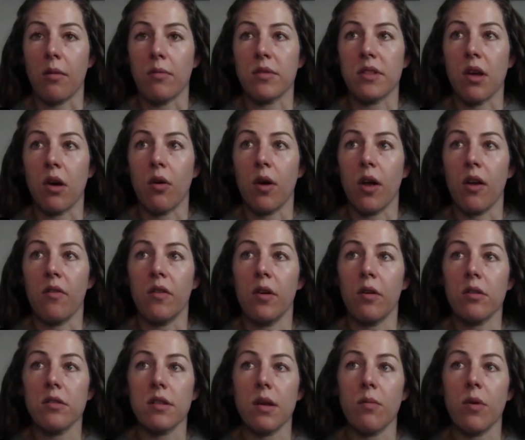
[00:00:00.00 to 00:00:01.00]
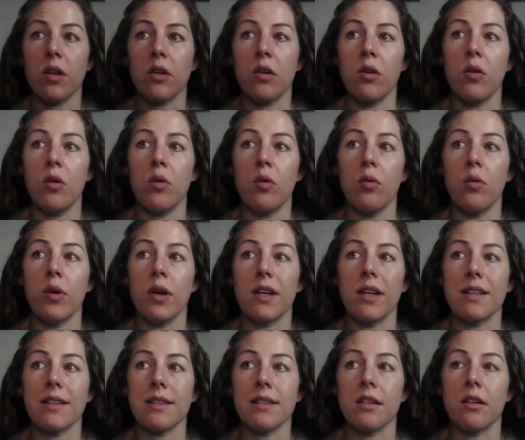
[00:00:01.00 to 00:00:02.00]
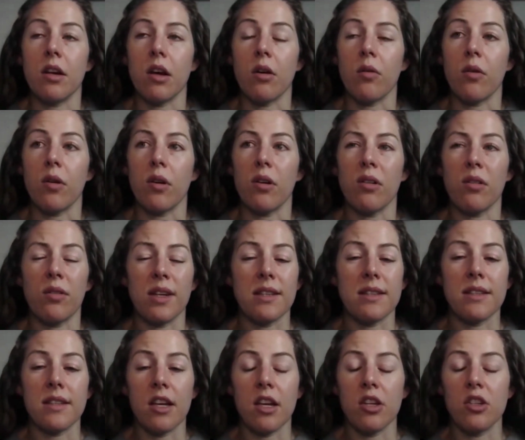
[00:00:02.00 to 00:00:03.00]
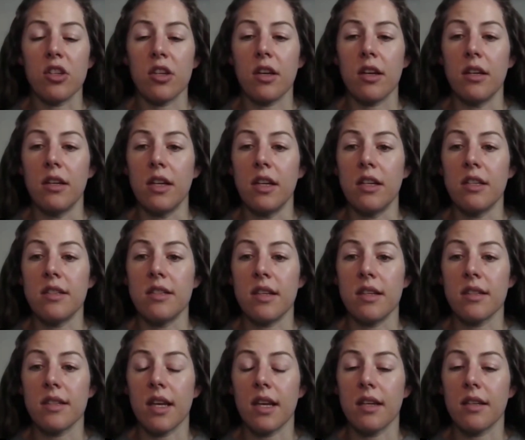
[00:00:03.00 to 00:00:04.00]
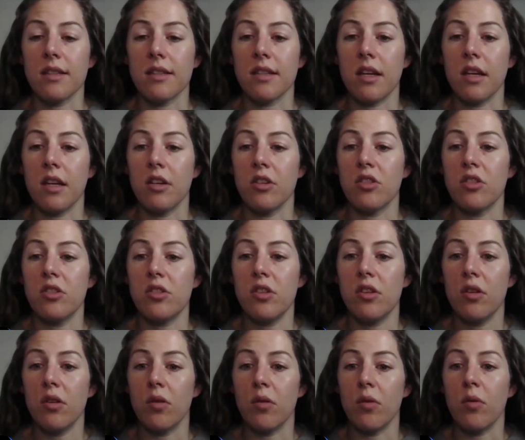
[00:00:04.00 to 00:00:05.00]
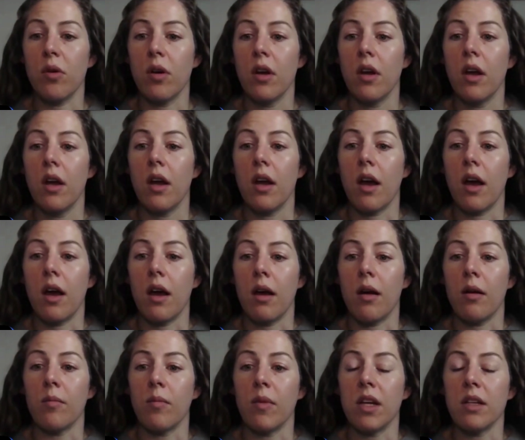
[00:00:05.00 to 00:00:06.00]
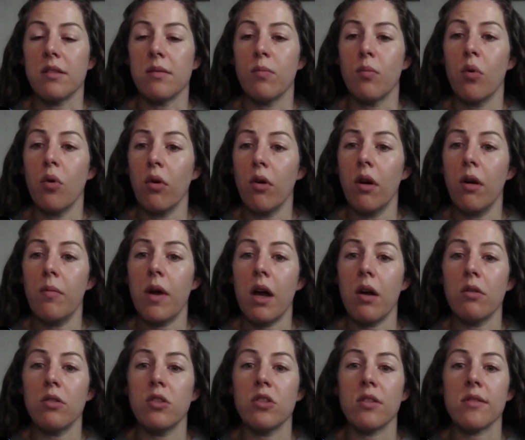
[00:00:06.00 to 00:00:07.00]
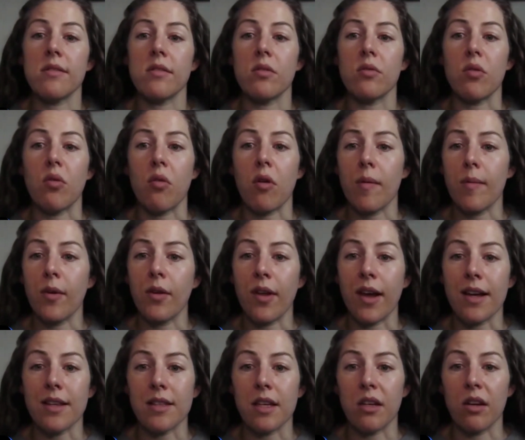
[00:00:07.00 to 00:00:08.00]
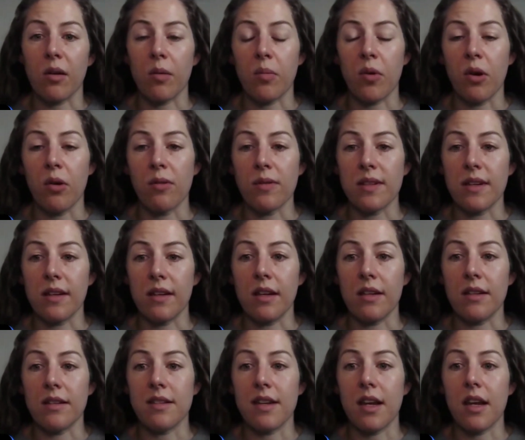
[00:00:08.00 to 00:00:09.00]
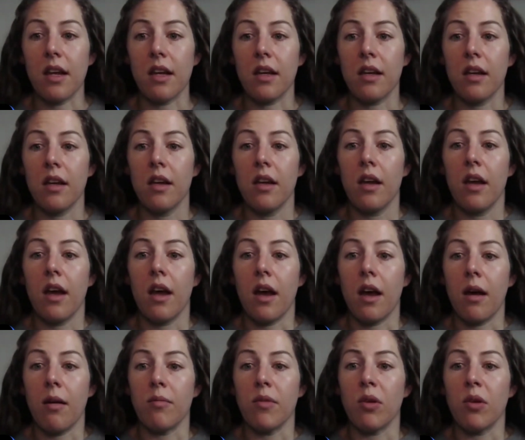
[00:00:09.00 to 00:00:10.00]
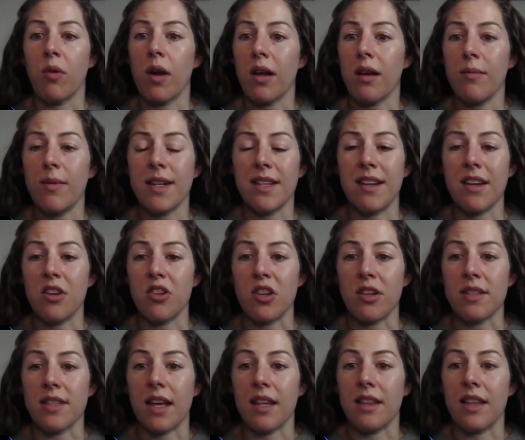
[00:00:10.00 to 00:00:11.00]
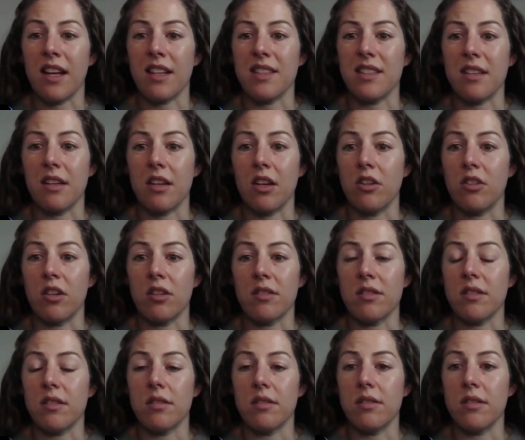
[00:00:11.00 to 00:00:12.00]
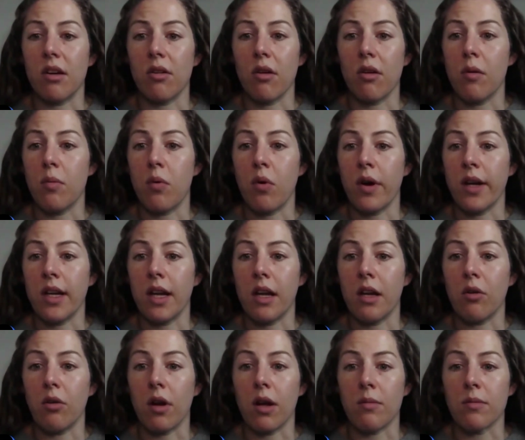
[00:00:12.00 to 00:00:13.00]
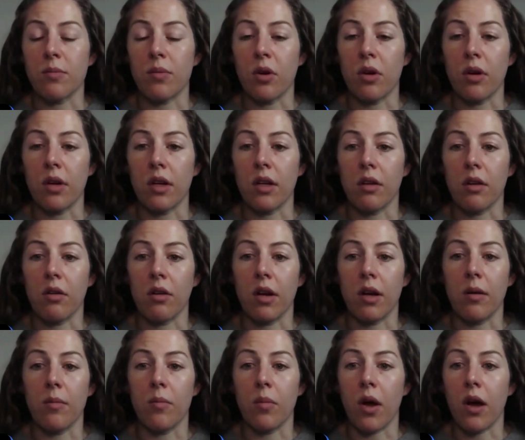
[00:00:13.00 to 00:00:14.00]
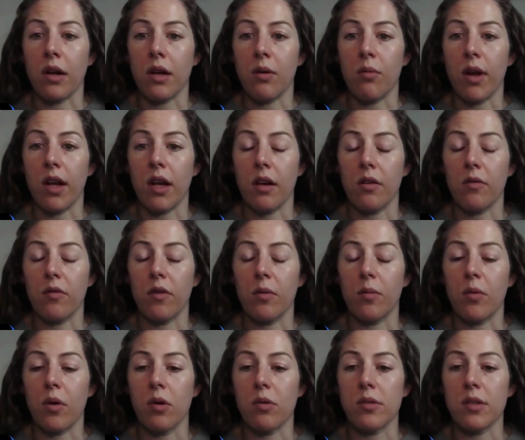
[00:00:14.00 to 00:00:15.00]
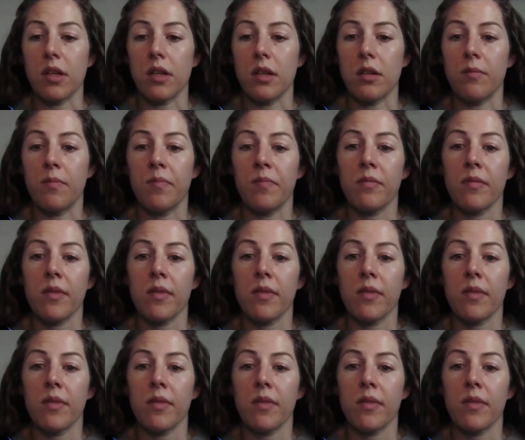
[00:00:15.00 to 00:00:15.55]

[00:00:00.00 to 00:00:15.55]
So if you're someone who is, early stage kidney disease, like stage 2, it's more about just normalizing your protein intake. The recommendations at that stage, it's 0.8 grams per kilogram body weight for protein.